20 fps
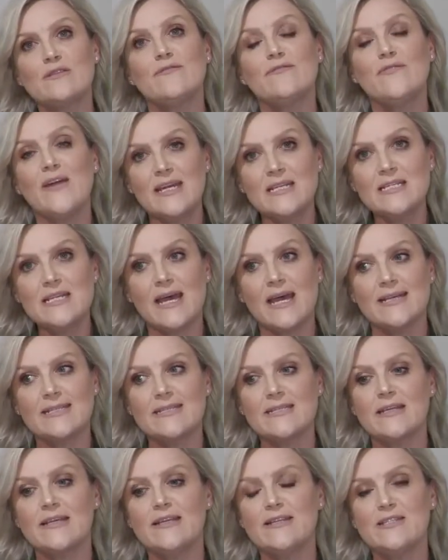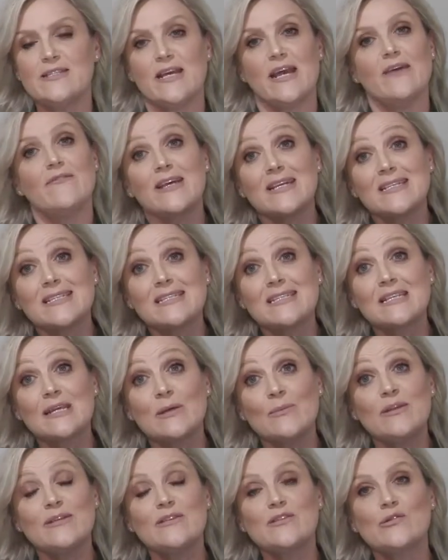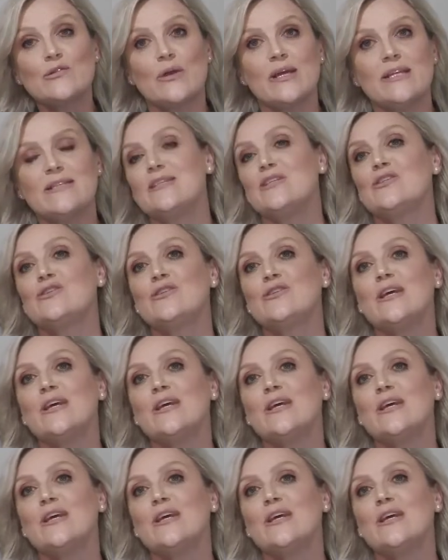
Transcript: fantastic is to have that seamless transition